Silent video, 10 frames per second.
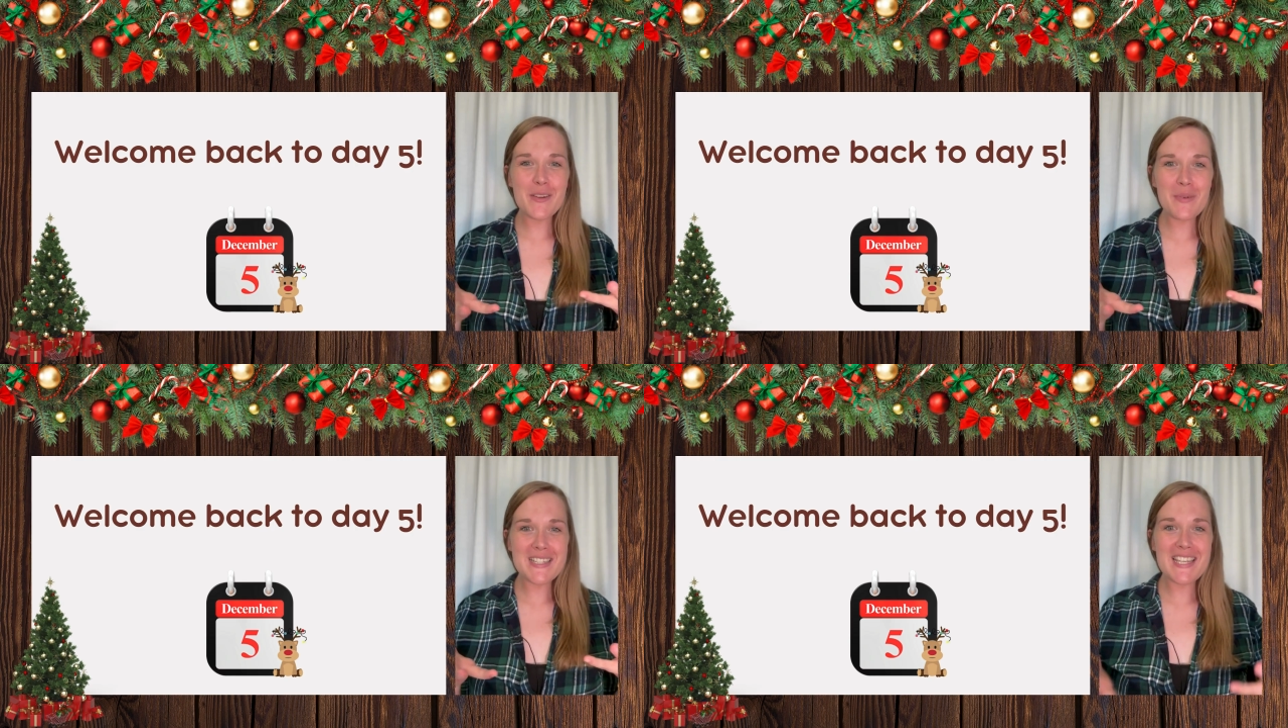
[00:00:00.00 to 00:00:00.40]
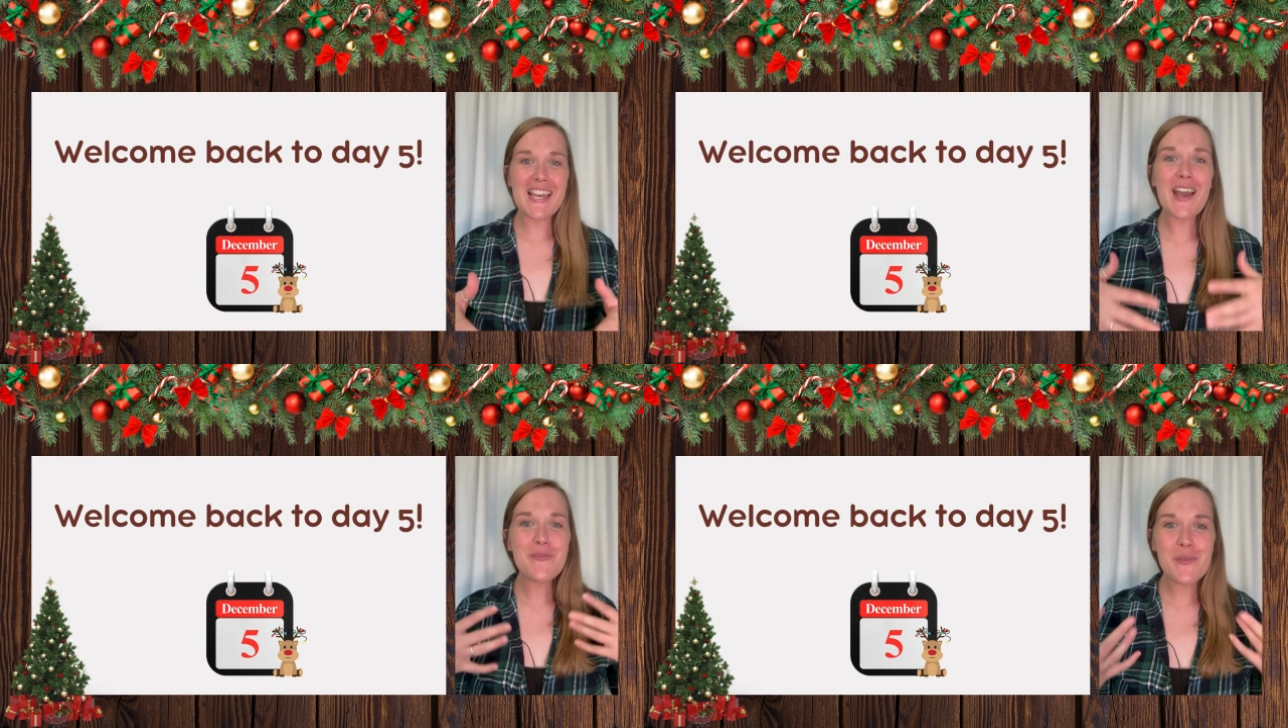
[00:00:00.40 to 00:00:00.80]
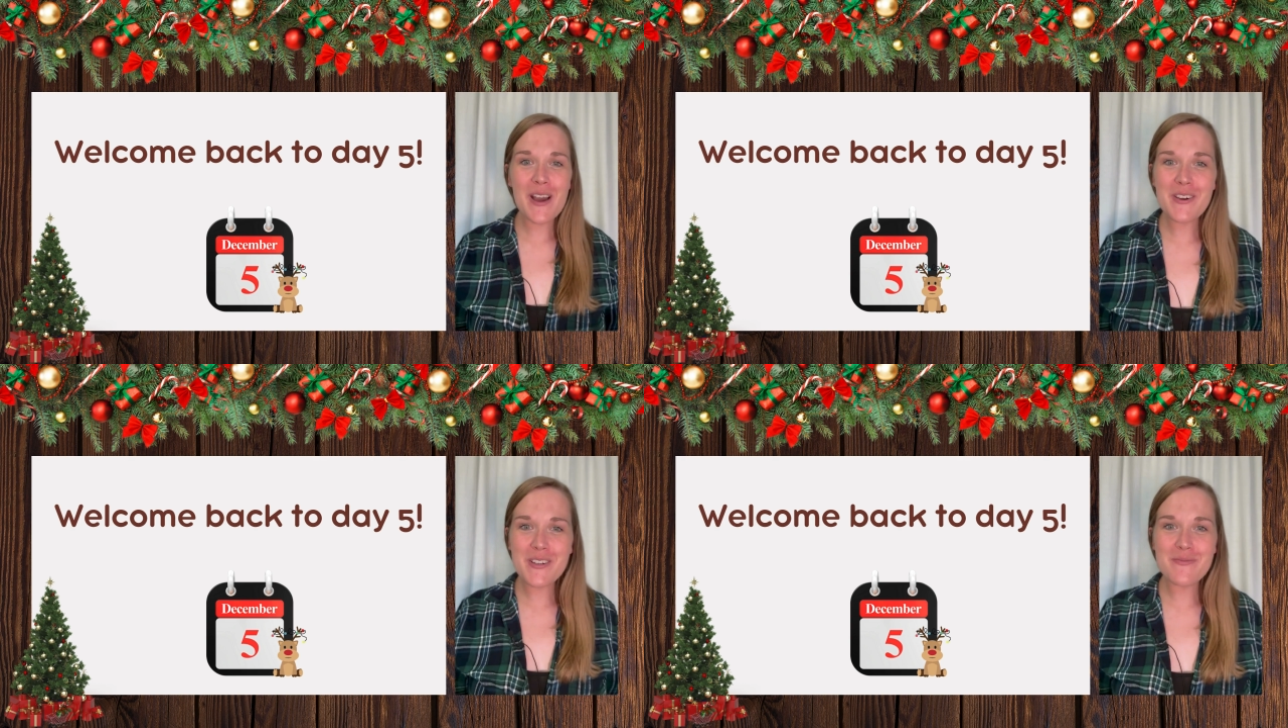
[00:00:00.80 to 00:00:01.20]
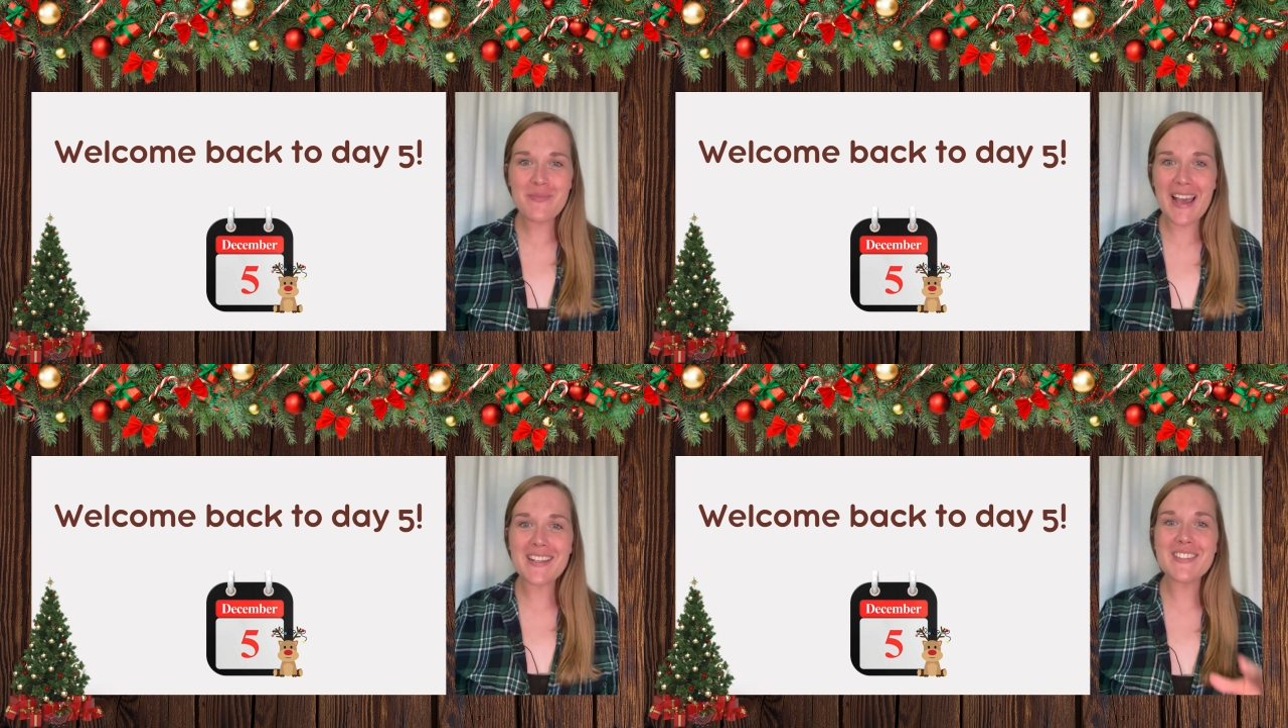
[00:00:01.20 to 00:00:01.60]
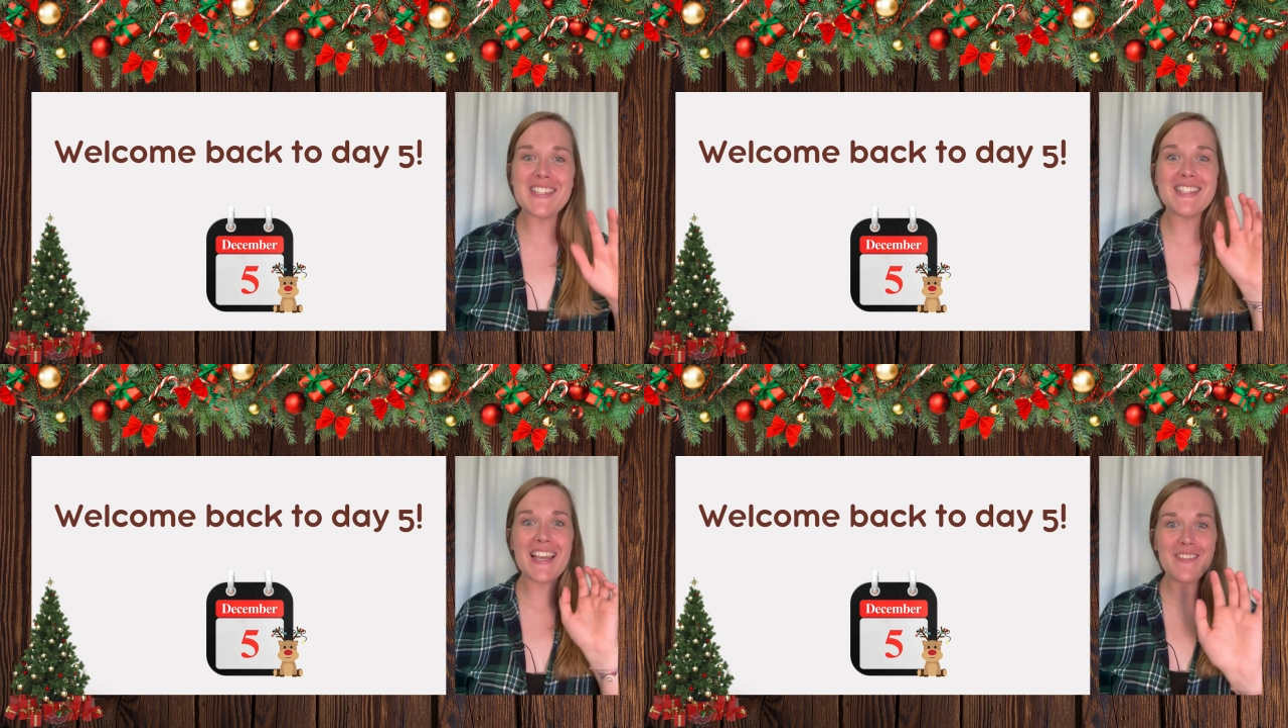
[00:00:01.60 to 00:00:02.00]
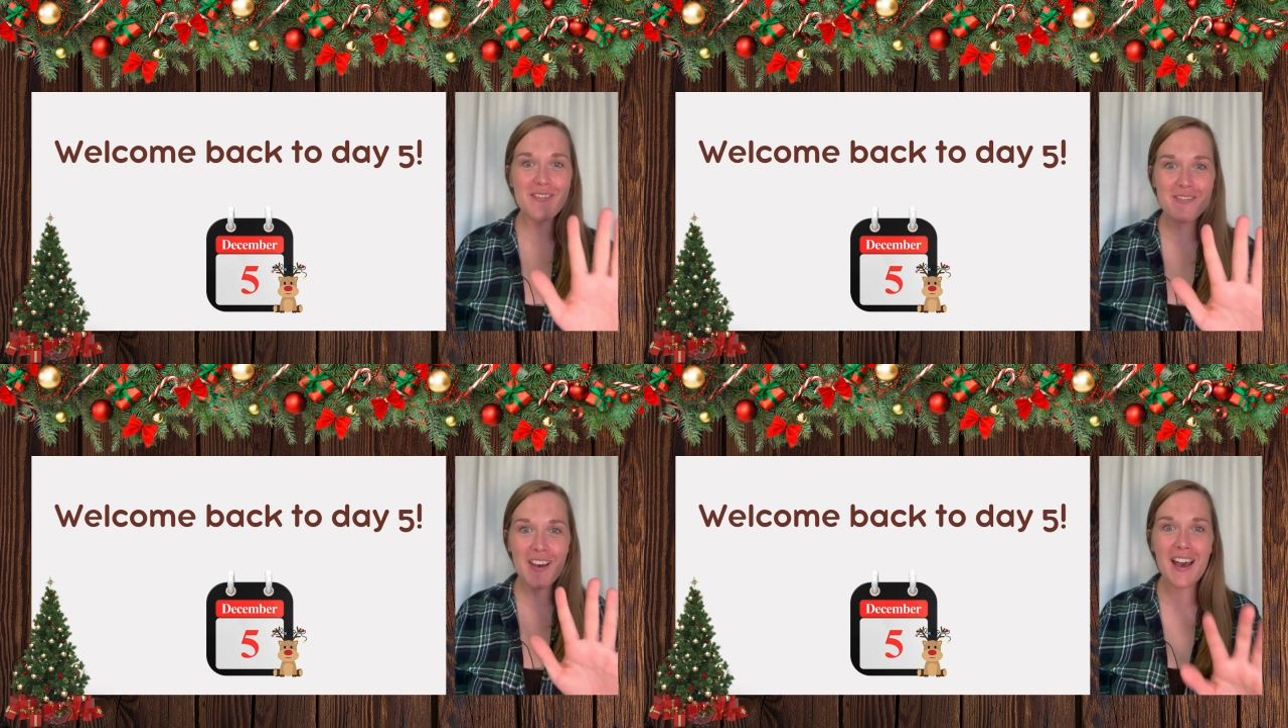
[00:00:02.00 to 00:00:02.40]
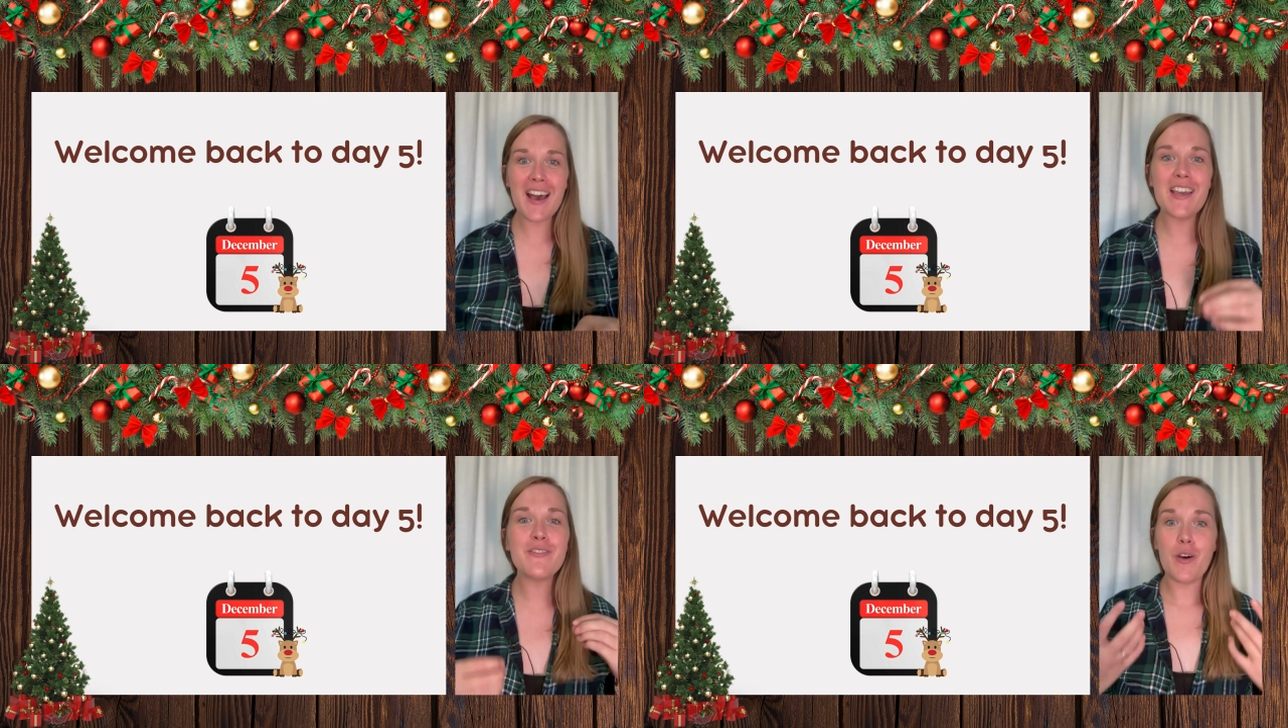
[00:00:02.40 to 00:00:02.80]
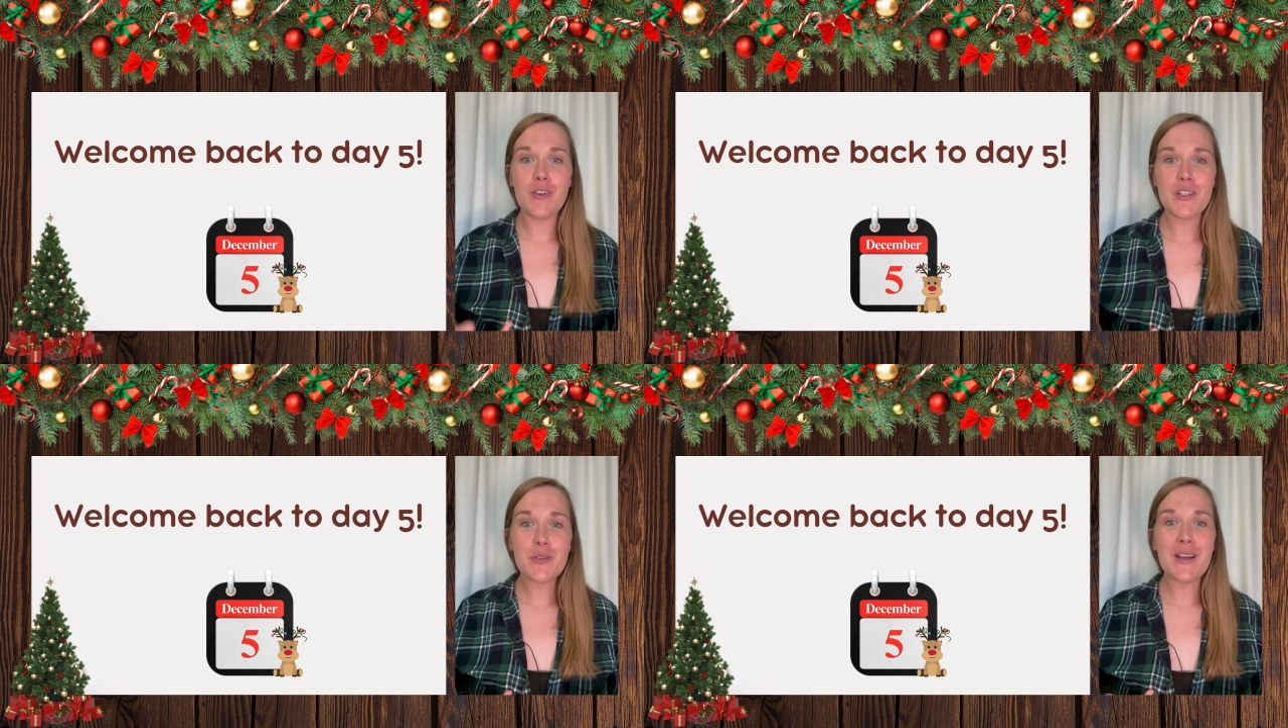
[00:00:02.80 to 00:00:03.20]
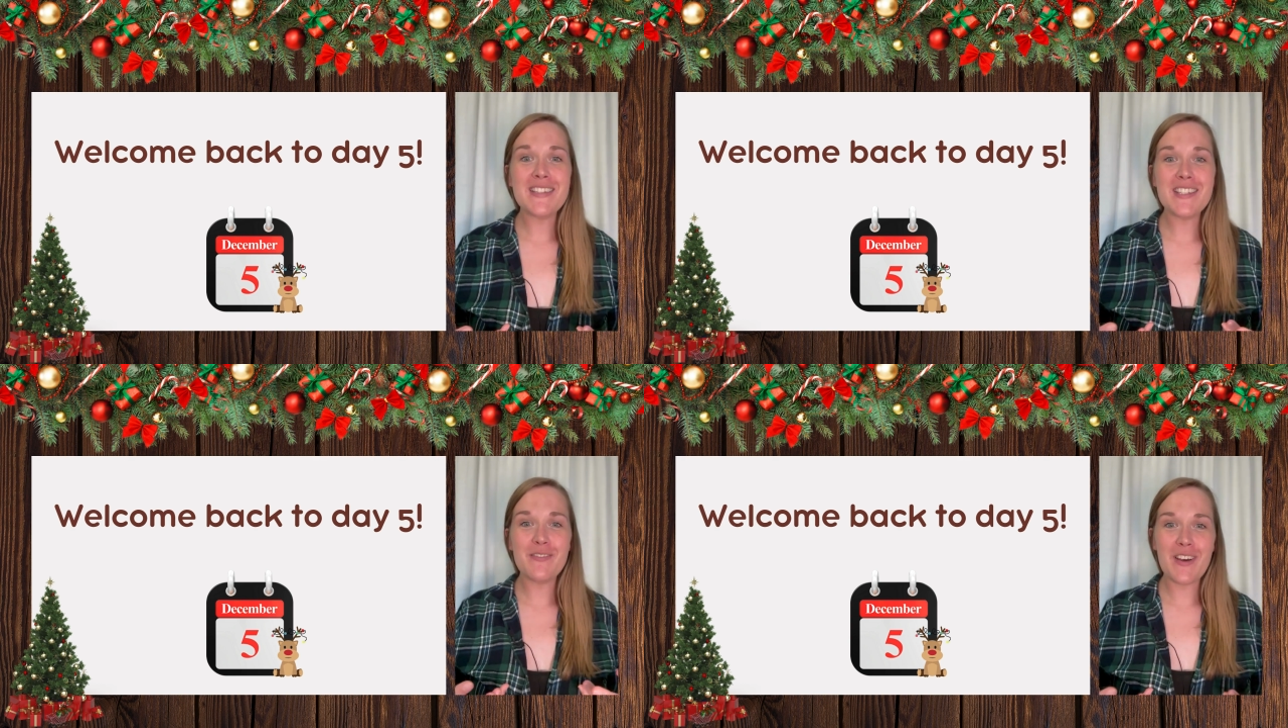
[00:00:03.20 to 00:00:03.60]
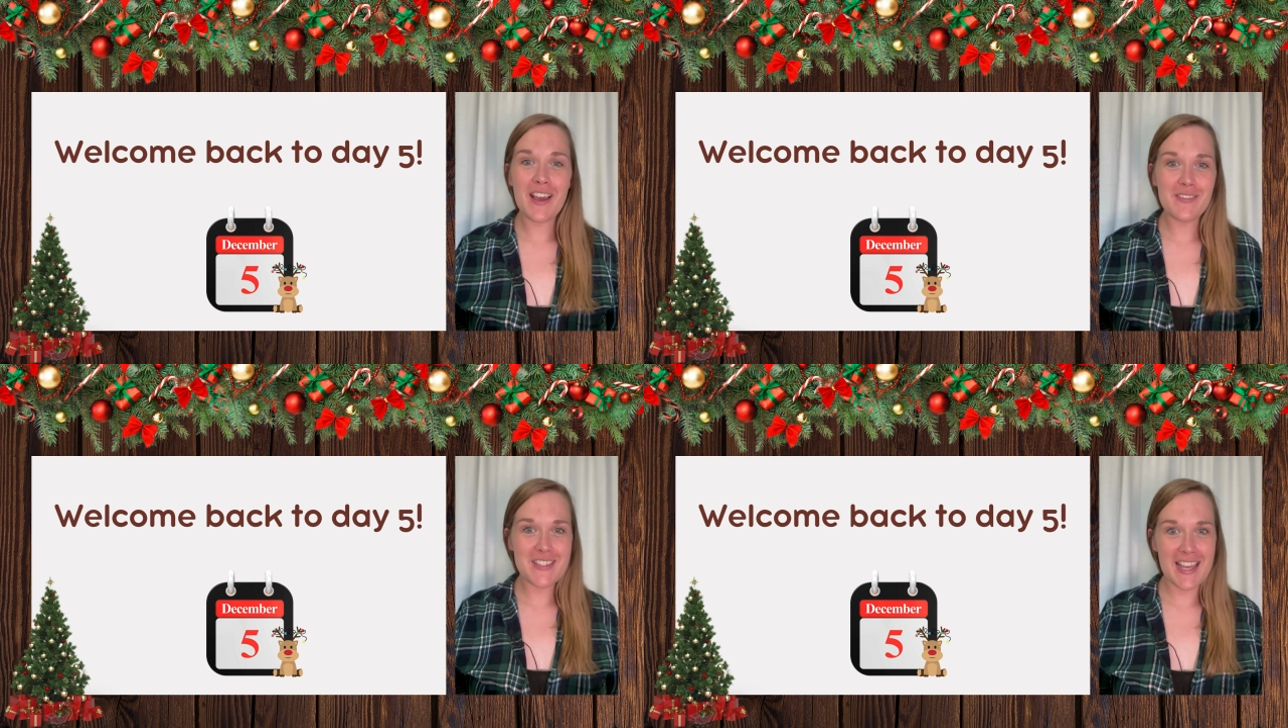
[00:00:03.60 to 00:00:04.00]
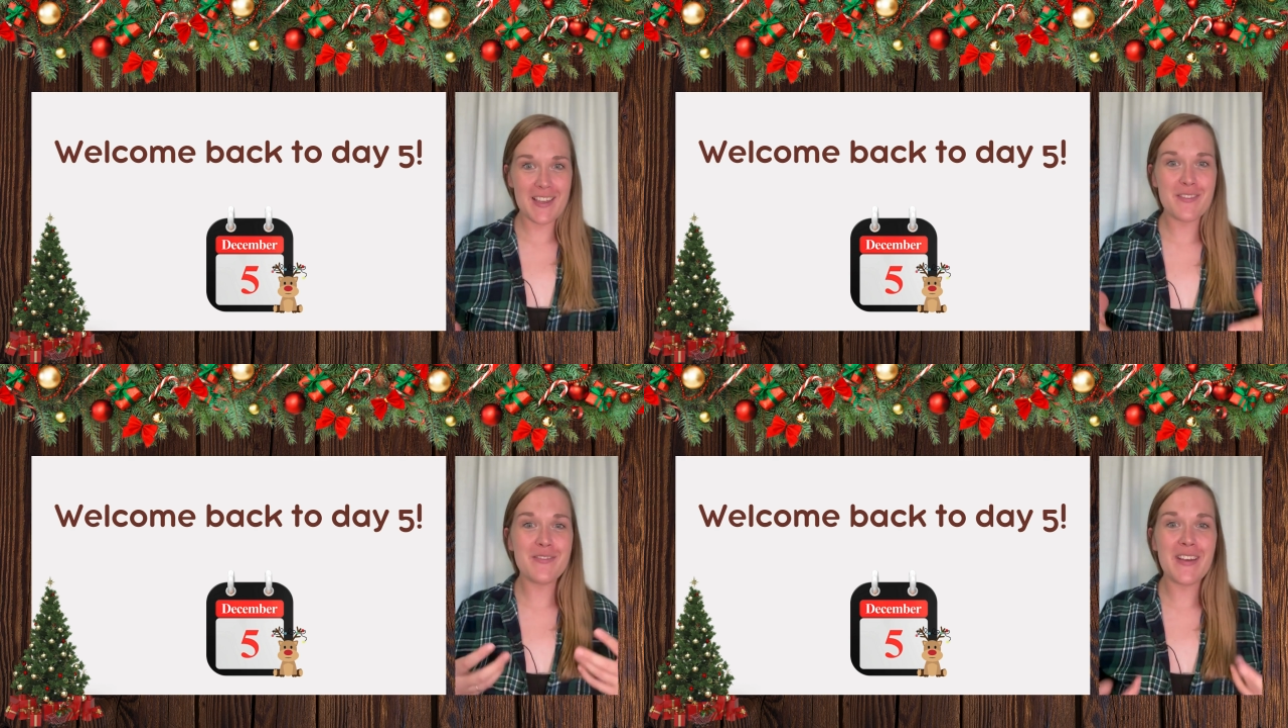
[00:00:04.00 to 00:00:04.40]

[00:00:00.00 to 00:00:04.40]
everybody, and welcome back to day 5 of our 25-day